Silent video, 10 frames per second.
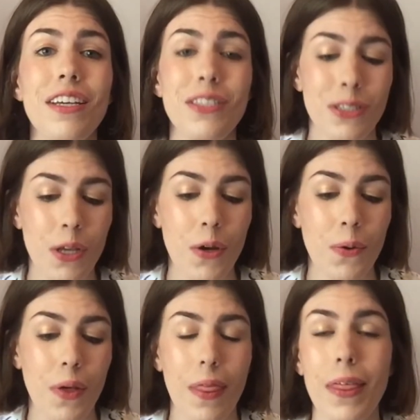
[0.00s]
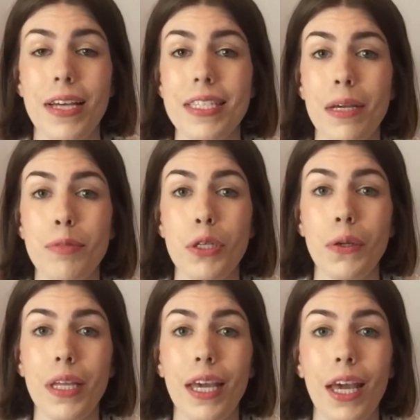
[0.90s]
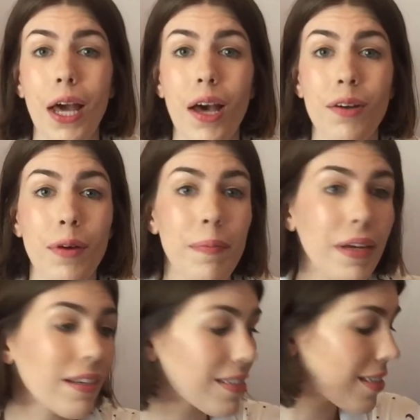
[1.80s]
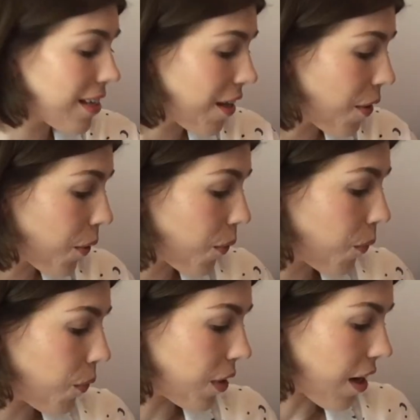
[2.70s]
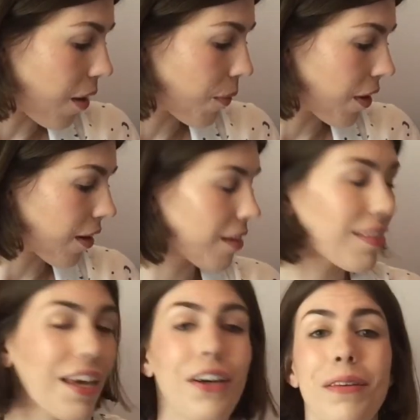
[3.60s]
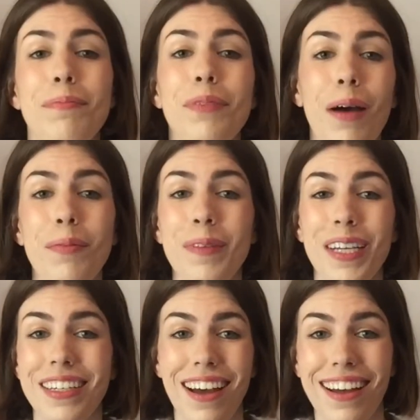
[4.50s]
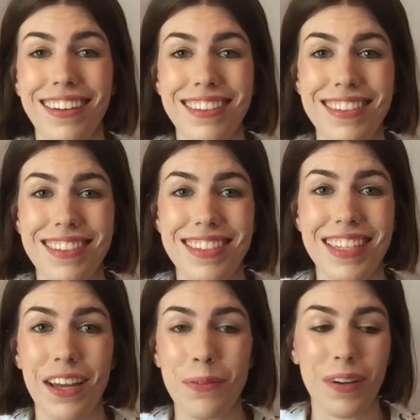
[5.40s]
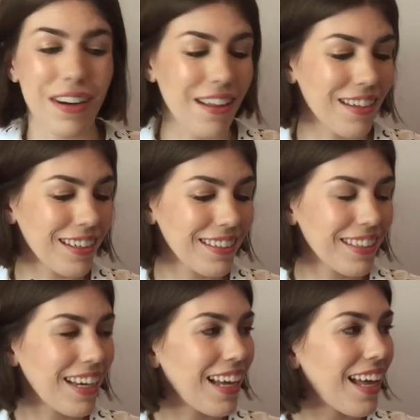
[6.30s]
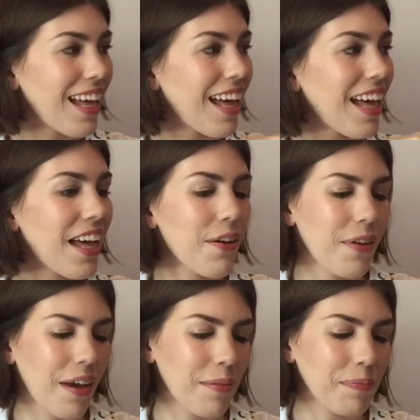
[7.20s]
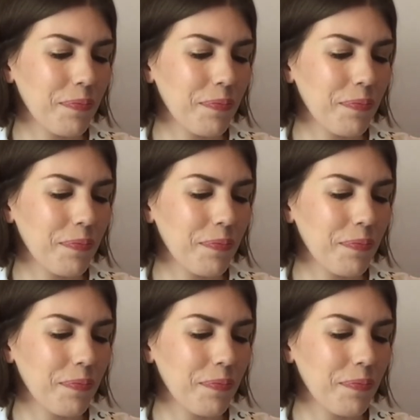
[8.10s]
So that's absolutely a rip it. Would not work. They could probably not stand one another. Okay.